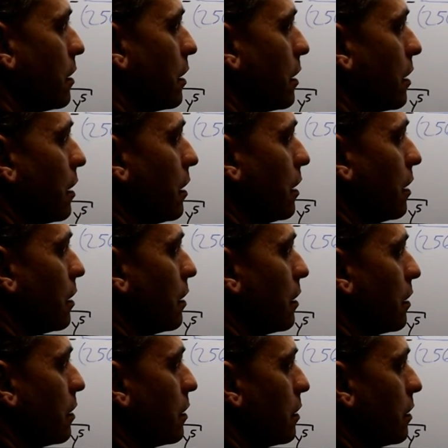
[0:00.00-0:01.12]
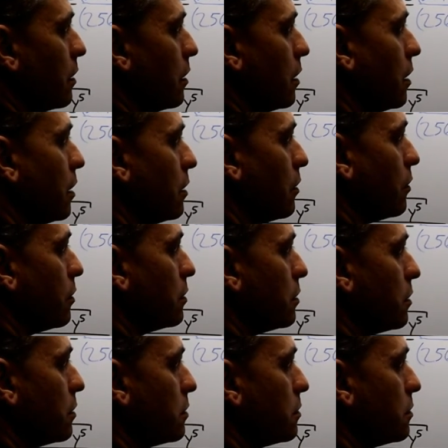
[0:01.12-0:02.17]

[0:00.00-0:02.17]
here in order